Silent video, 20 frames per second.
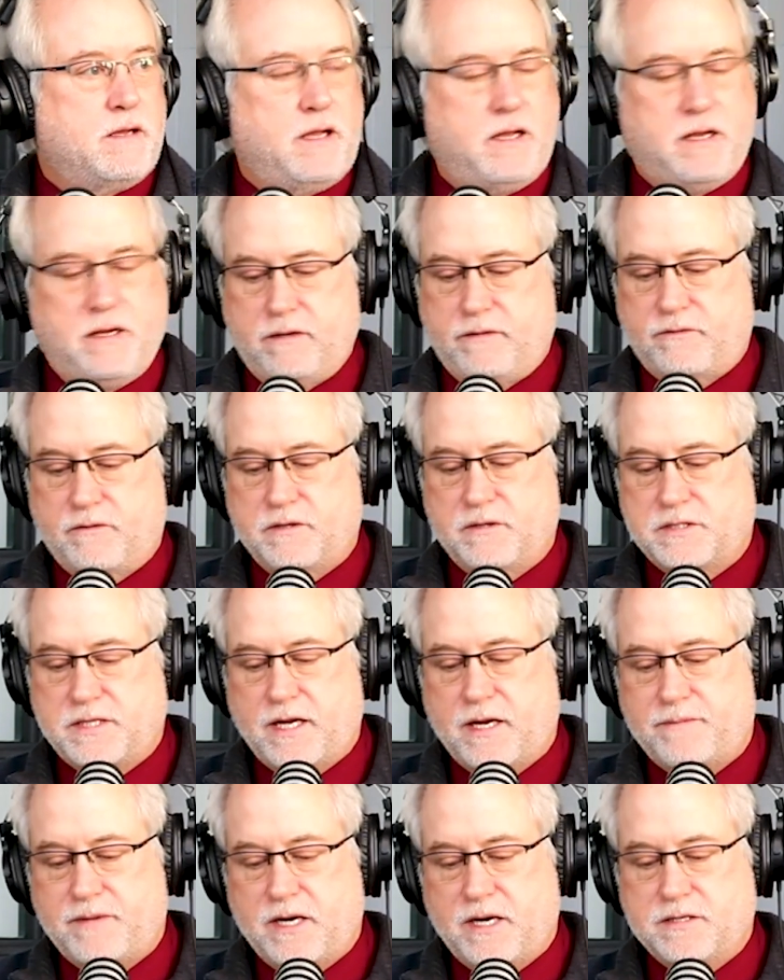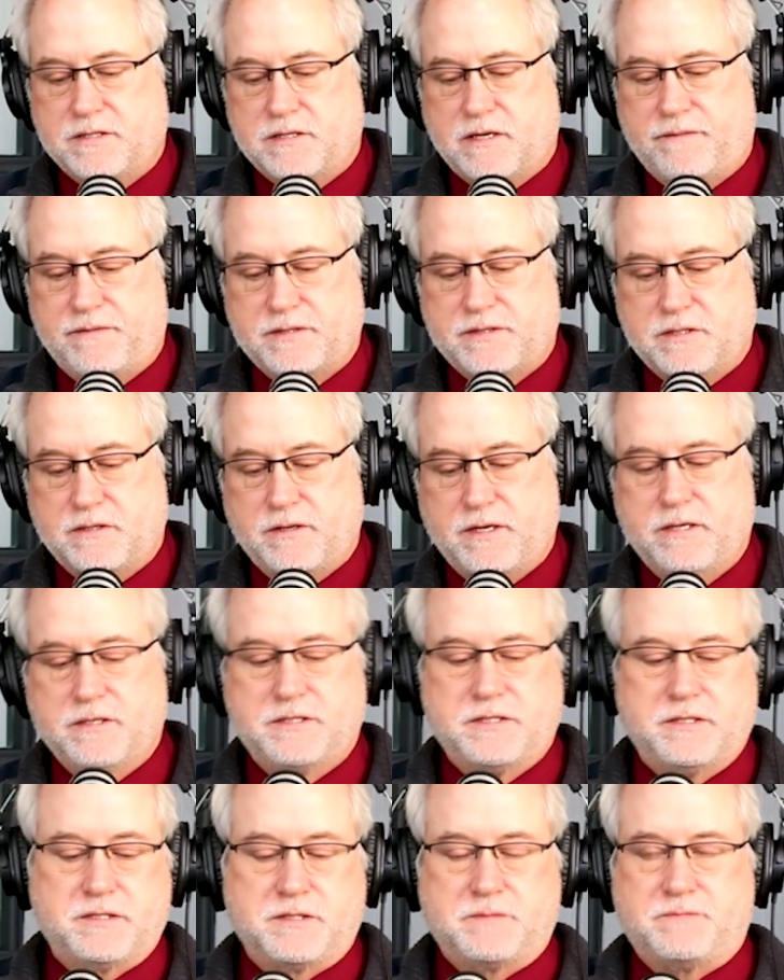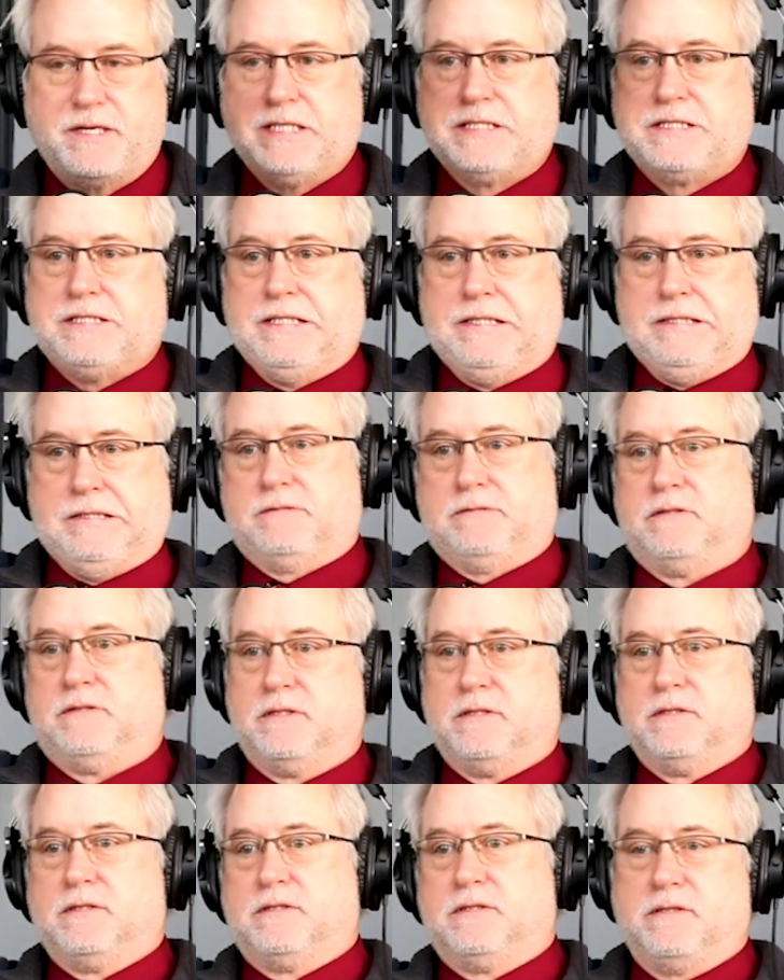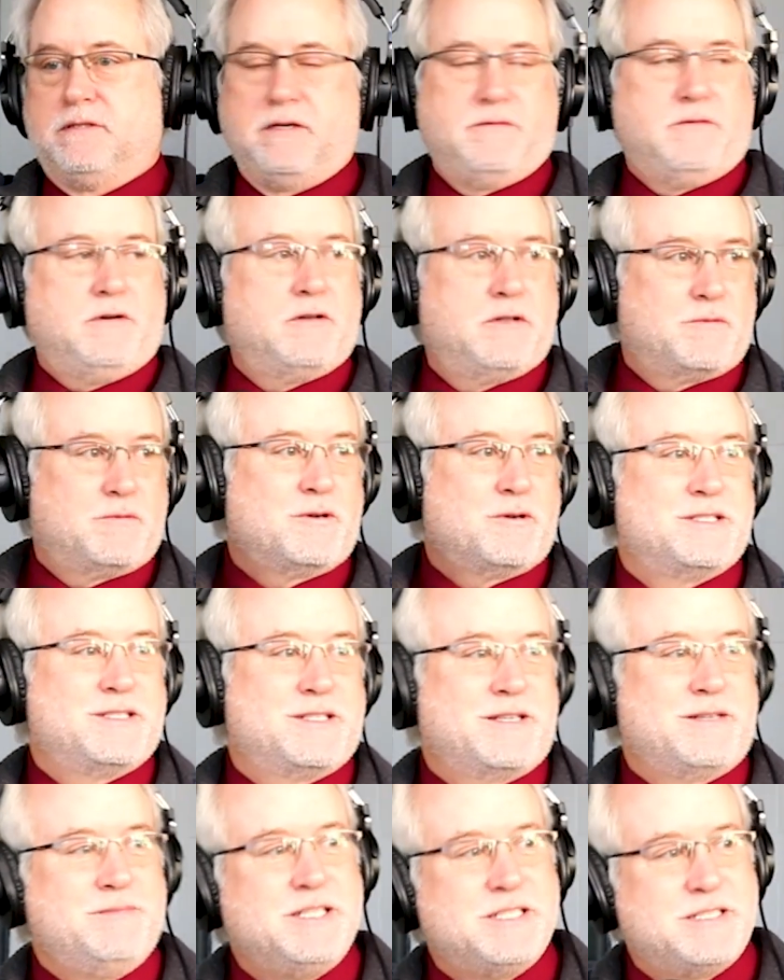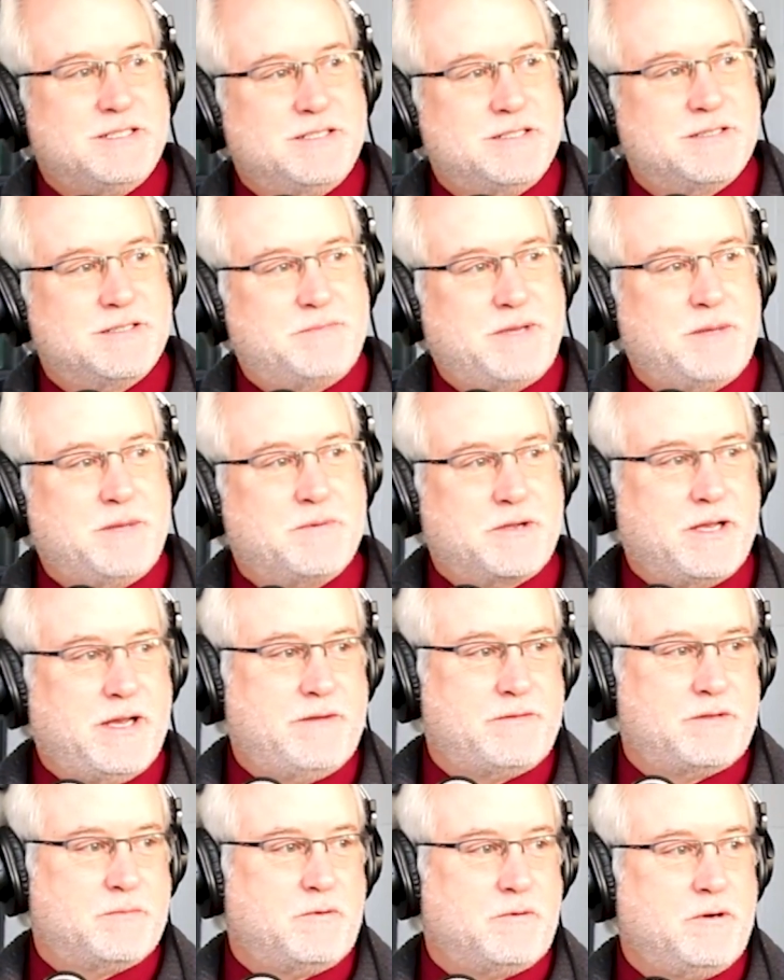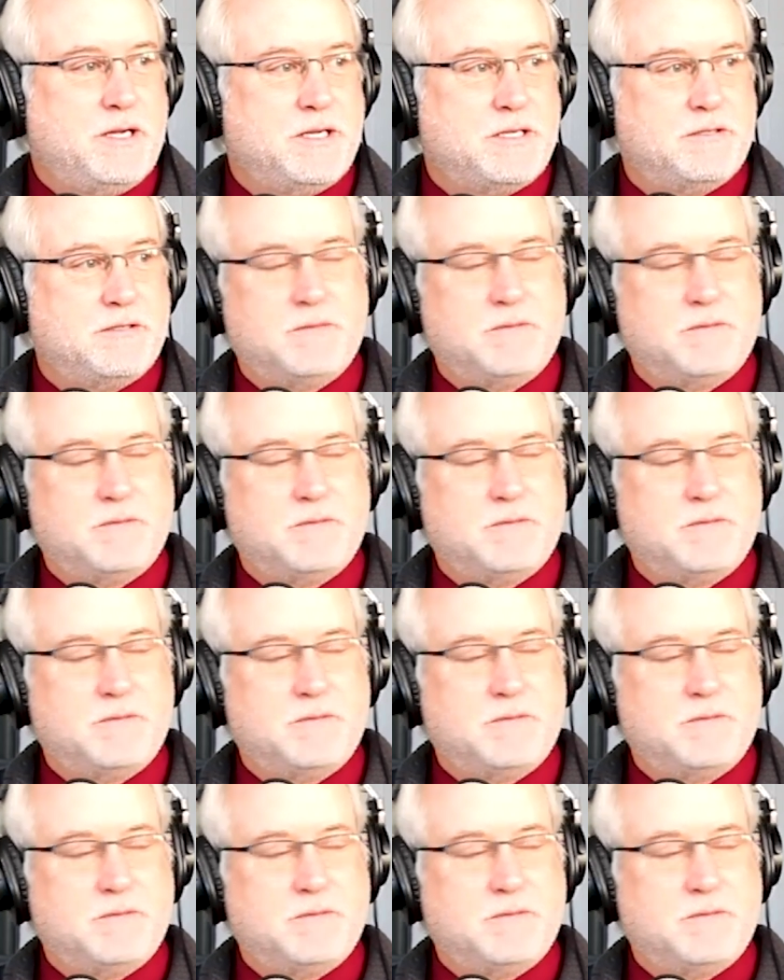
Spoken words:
And the first day in the mayor's office, so here's your spreadsheet of all the boards and commissions and people you have to appoint to.